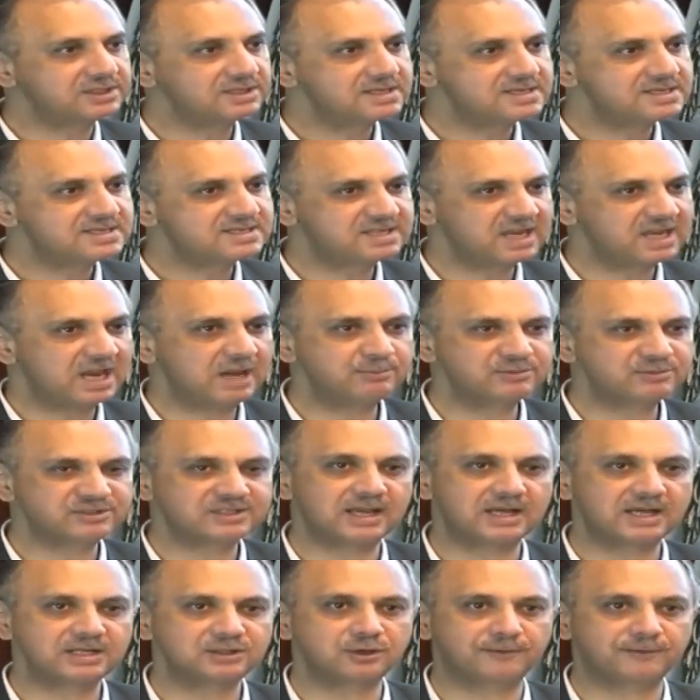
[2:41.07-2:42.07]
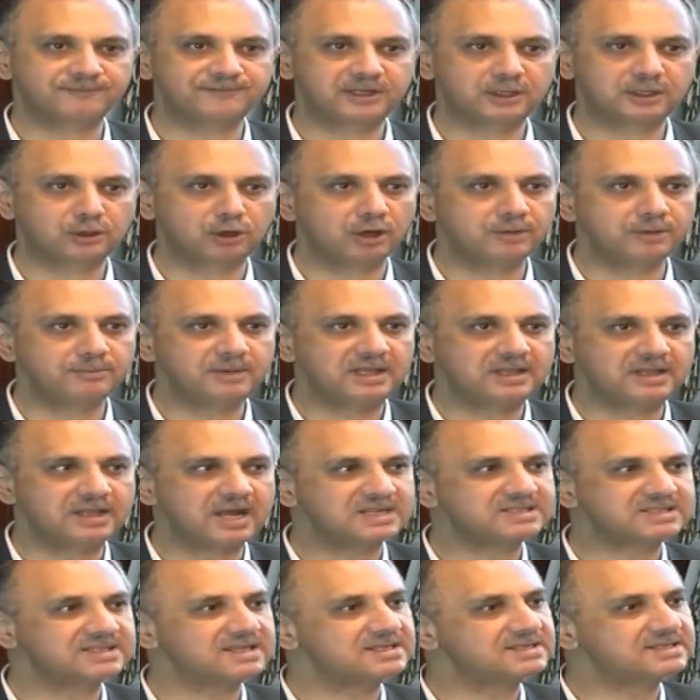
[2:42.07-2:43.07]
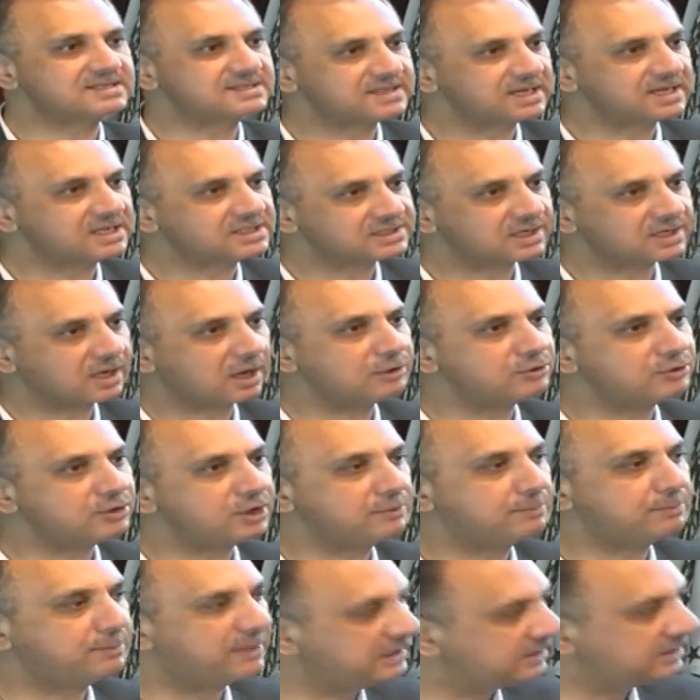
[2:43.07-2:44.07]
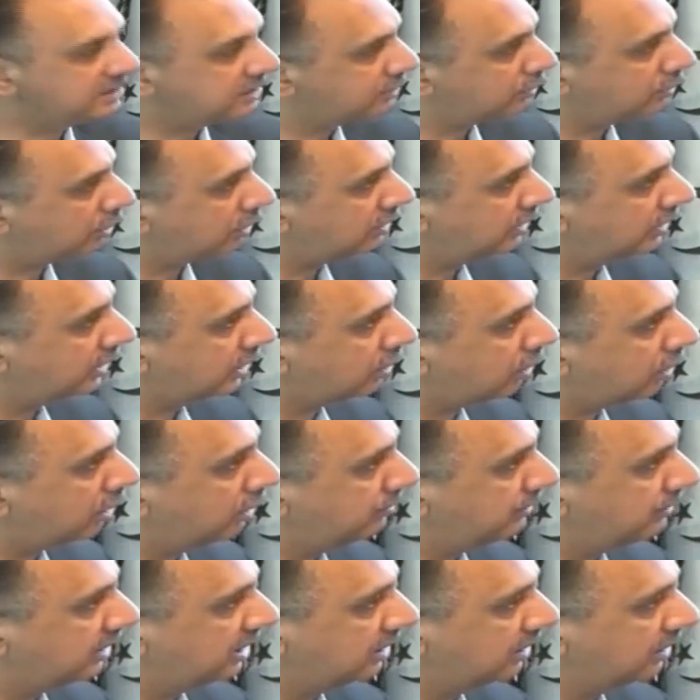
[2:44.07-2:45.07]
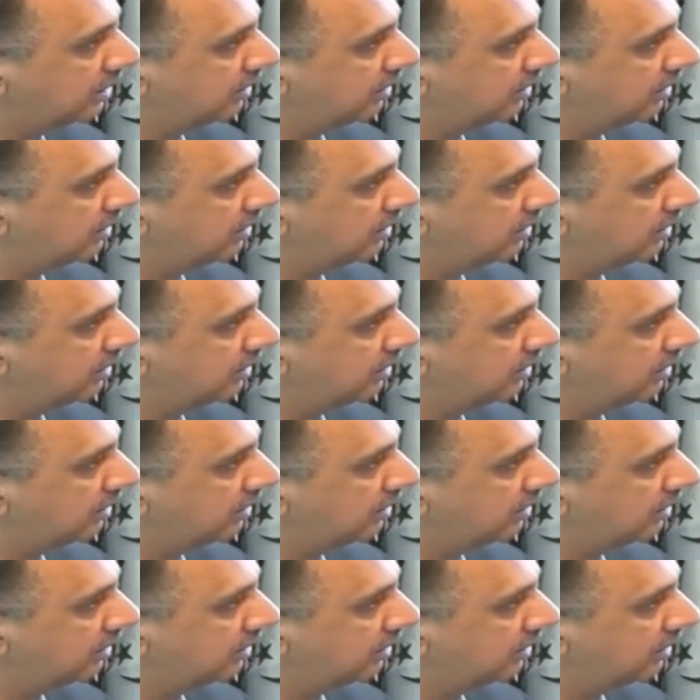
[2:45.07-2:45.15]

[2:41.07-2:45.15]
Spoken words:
same size of the economy, that's a $600 billion economy.